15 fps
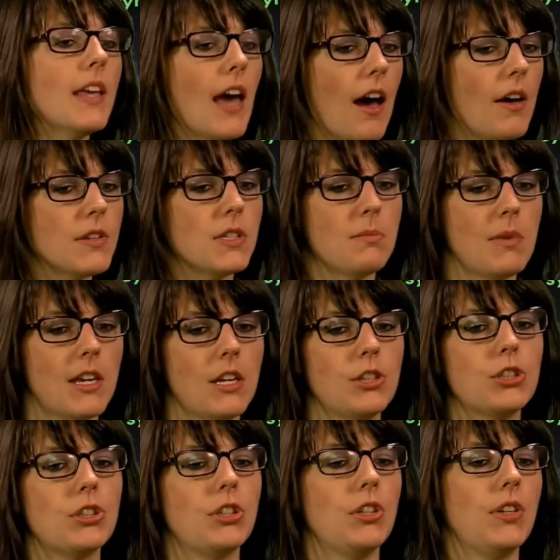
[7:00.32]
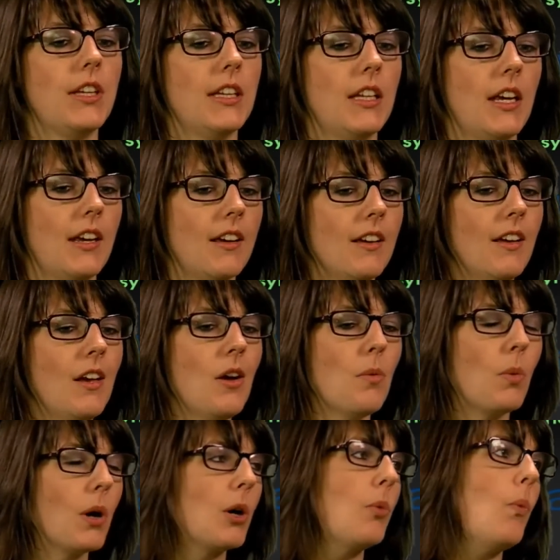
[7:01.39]
yeah, also making sure you can like
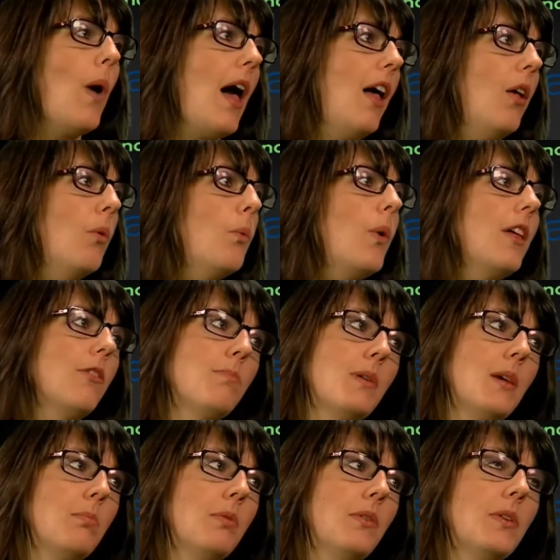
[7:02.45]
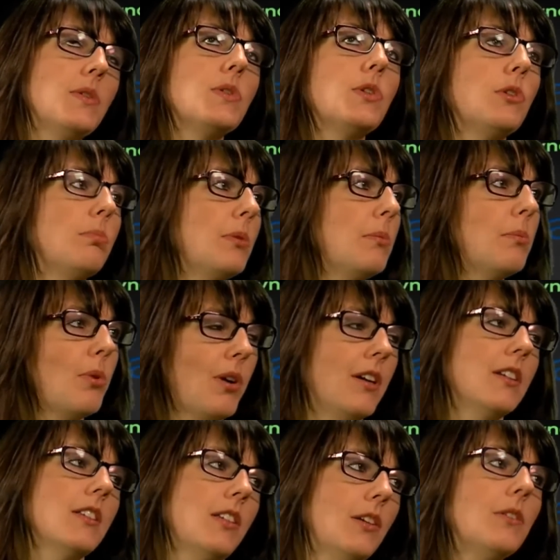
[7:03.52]
work well with people is super
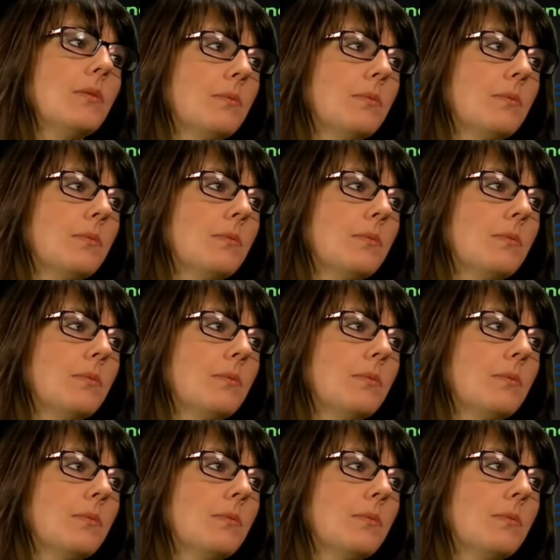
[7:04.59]
important too.